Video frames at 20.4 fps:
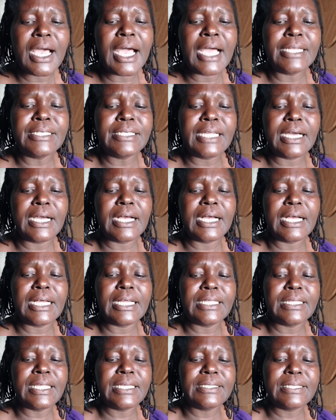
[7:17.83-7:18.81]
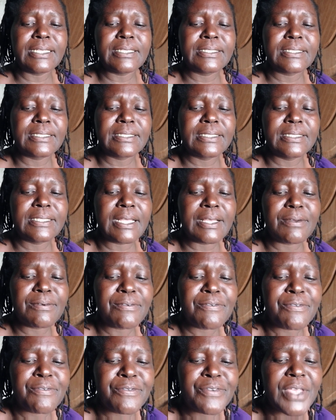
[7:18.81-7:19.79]
And this is the
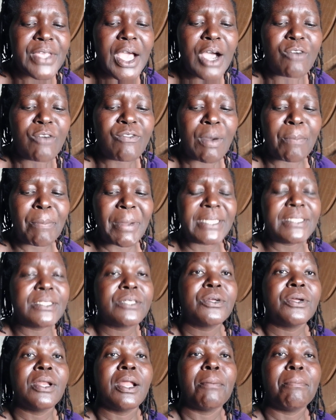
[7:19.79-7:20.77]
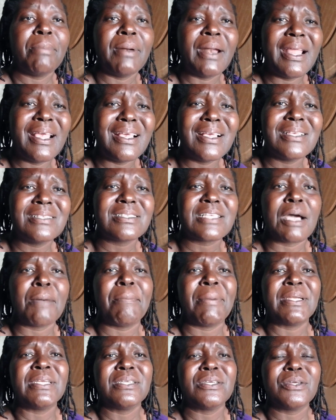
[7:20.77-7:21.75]
fear of a particular place, a
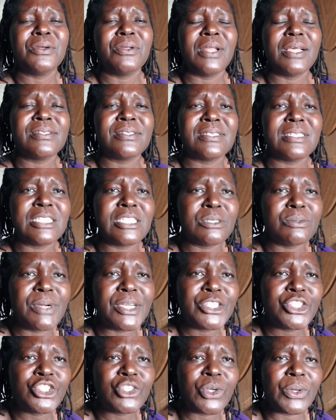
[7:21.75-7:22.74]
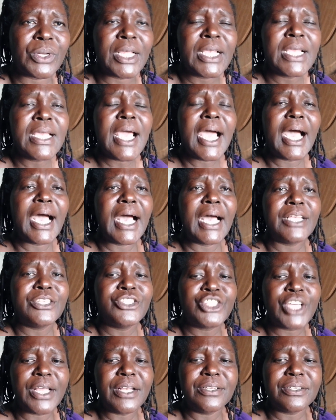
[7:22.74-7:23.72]
particular situation. A
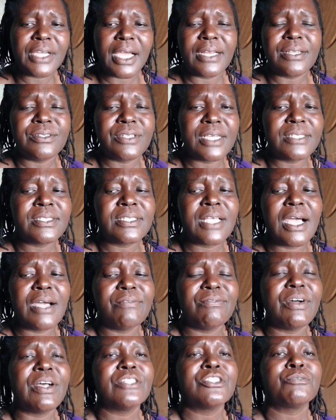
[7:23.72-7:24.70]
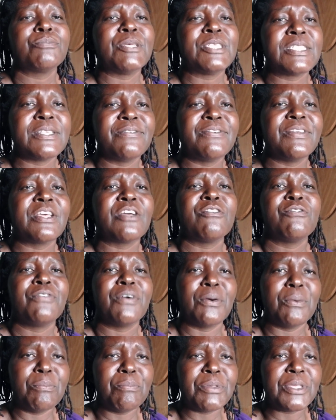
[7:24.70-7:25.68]
child can just have a specific
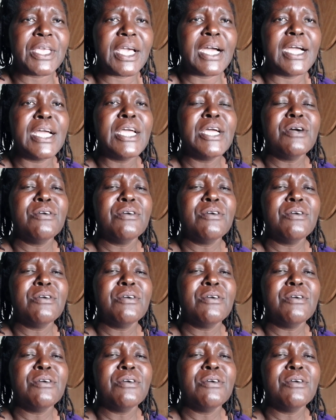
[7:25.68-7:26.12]
phobia